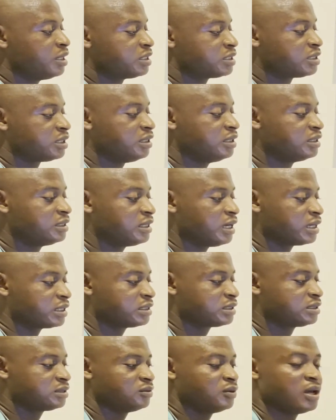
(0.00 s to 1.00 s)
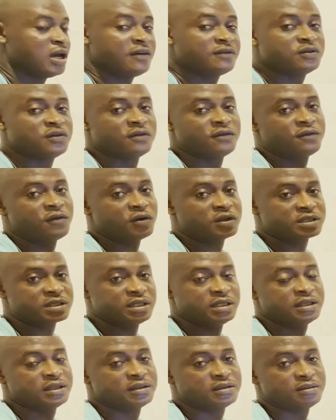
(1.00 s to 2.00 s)
is still intact, you have to
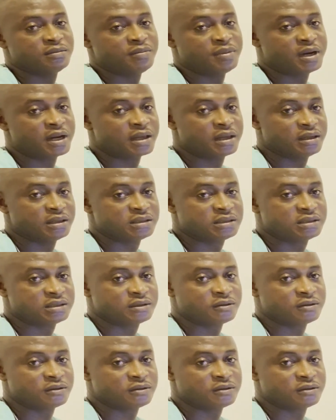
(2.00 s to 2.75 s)
forcefully break it